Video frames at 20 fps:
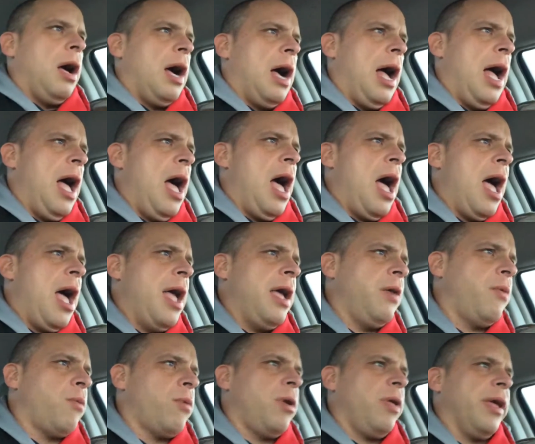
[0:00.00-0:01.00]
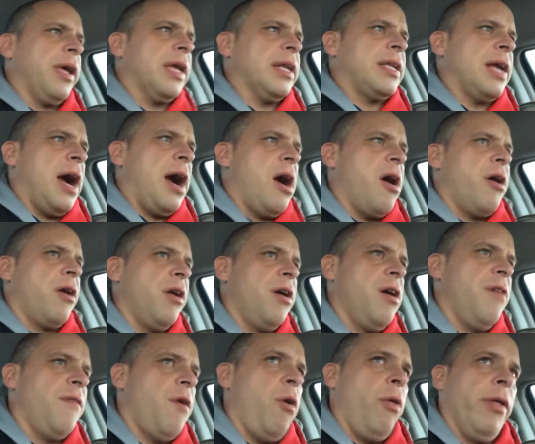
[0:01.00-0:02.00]
I really get tired
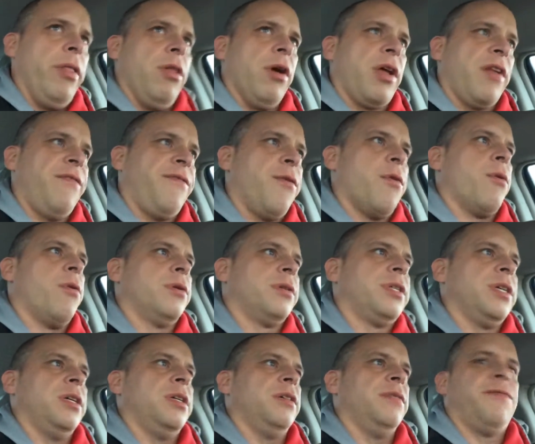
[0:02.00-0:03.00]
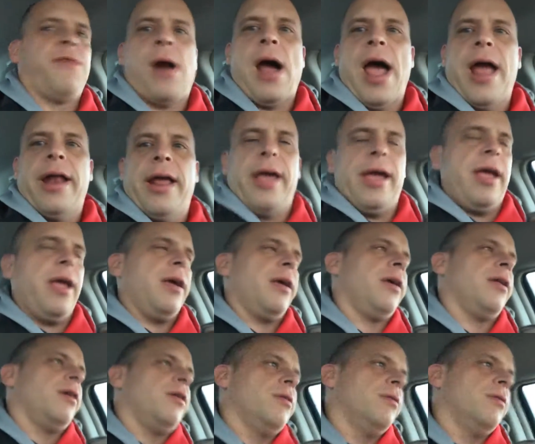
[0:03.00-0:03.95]
of only looking forward to Friday,